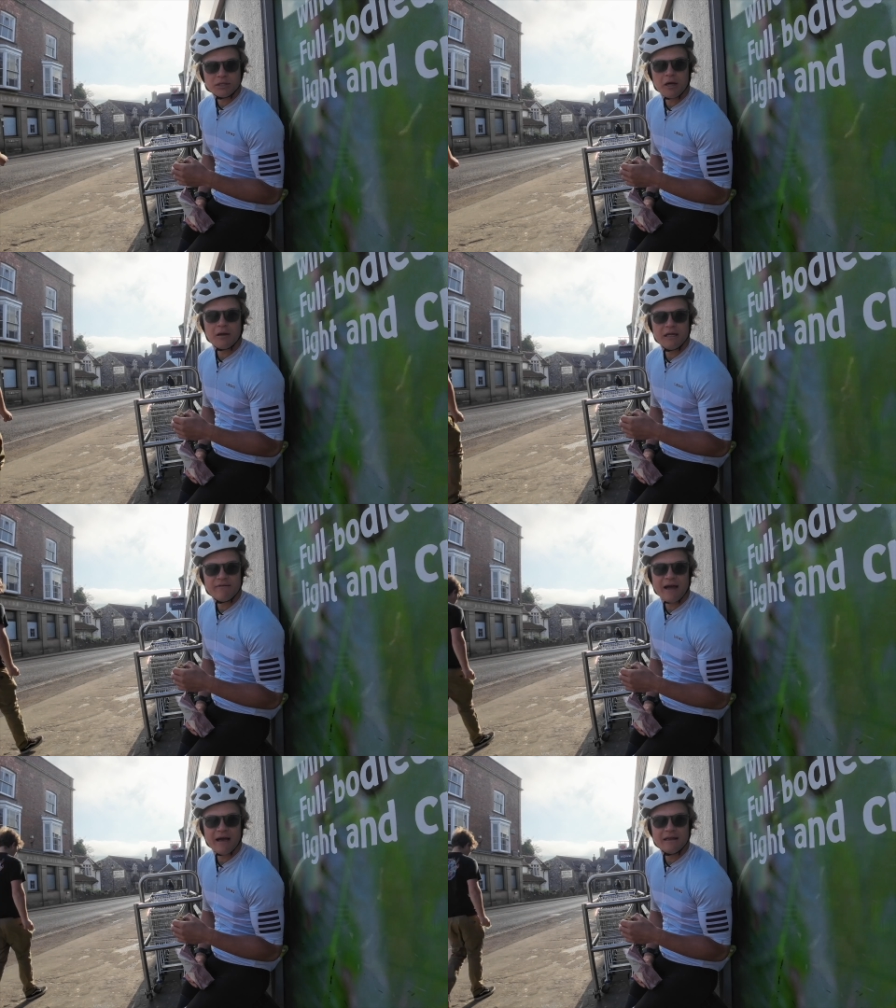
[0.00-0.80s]
start
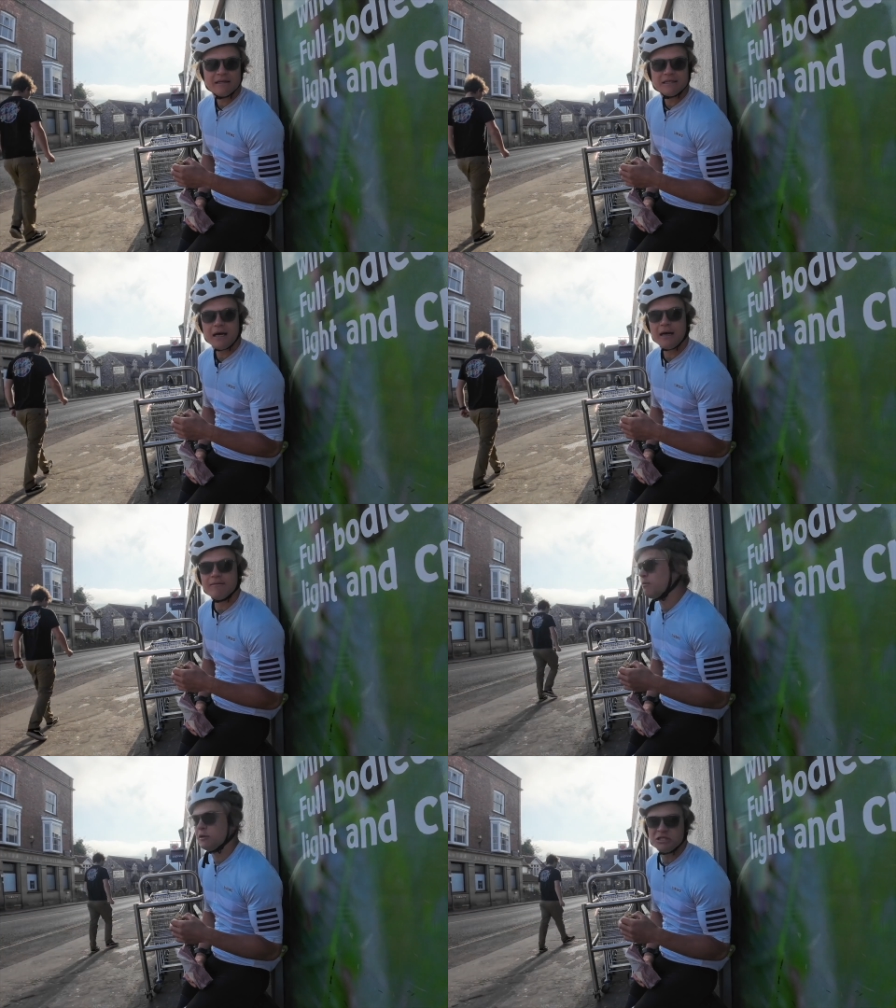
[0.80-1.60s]
leaving out at this time.
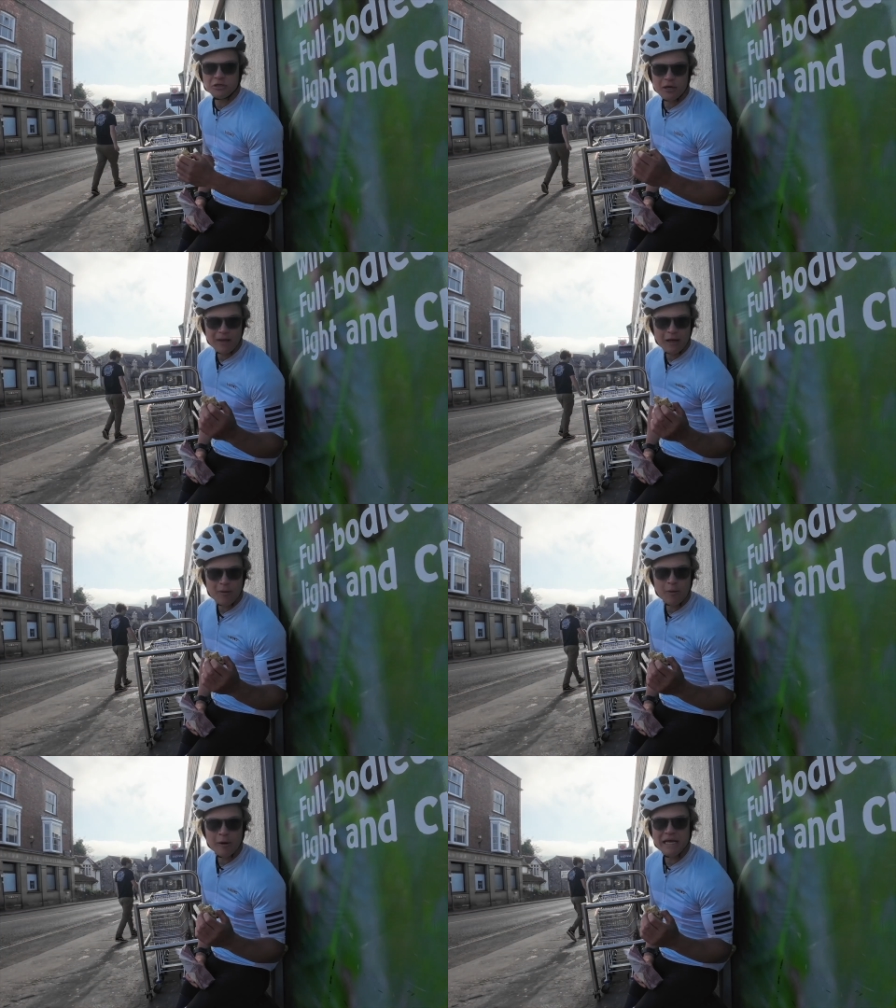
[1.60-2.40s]
Plus it's going to be a
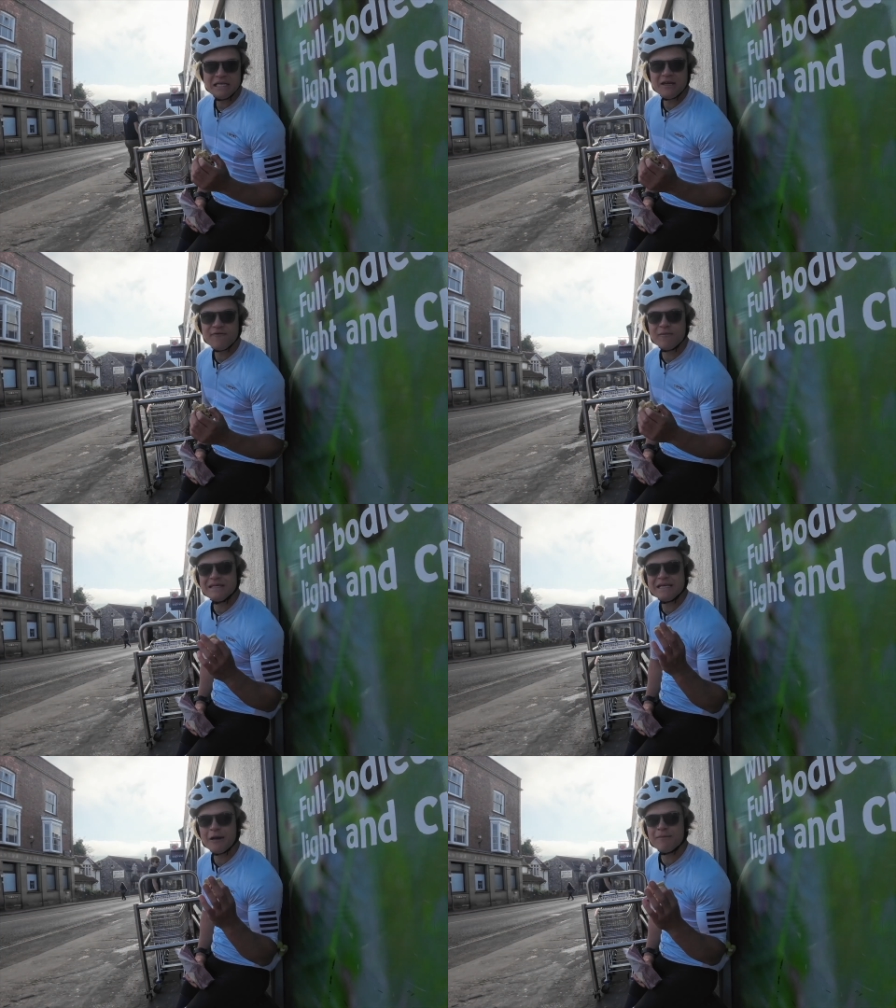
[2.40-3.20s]
lot more easier for me
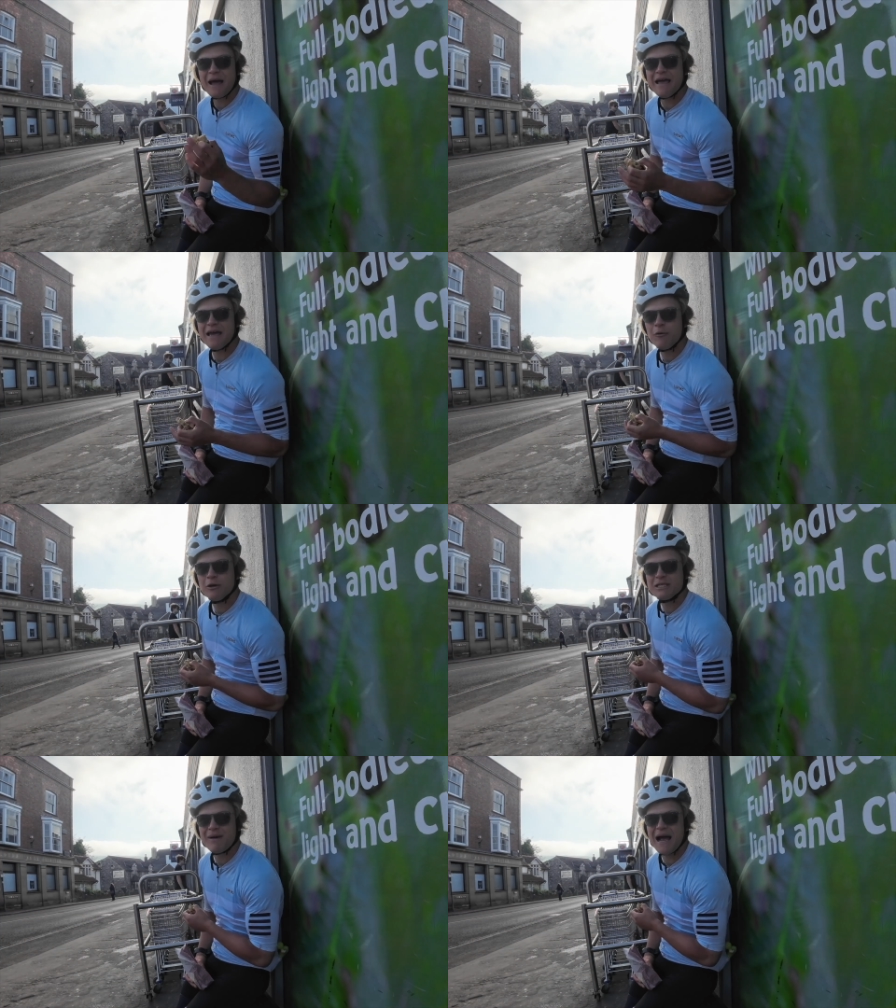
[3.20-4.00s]
to get up that hill,
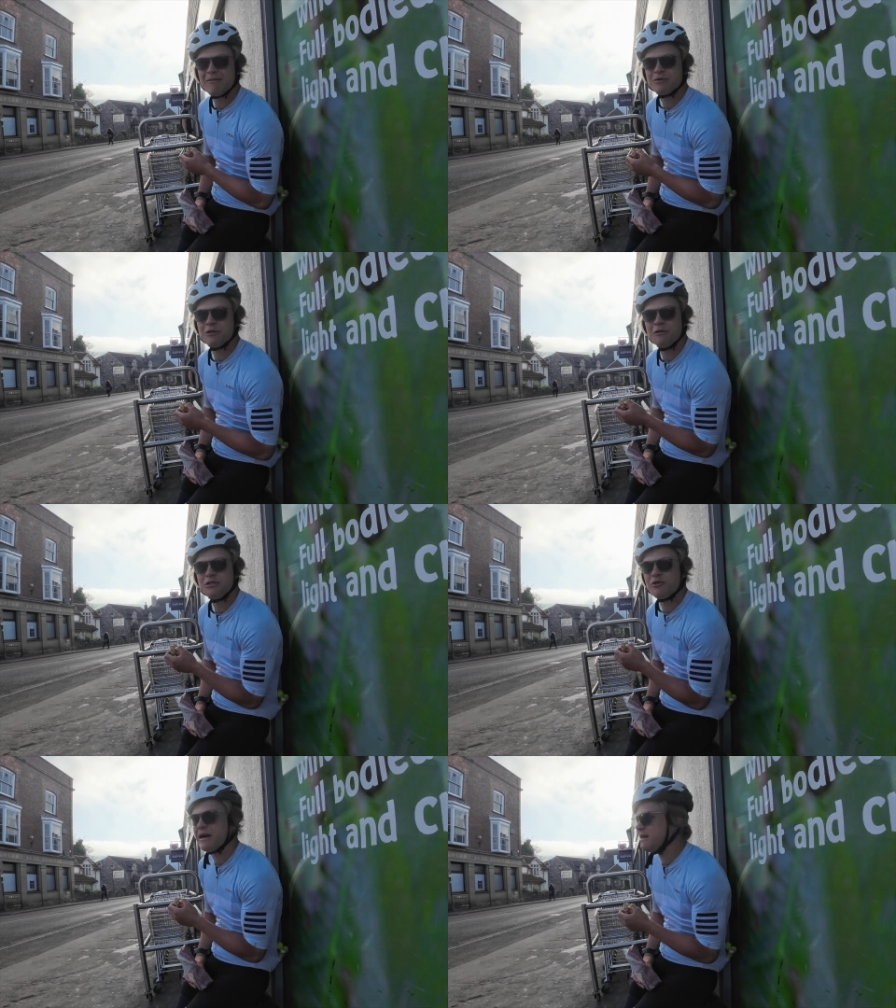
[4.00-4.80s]
which I'm absolutely dreading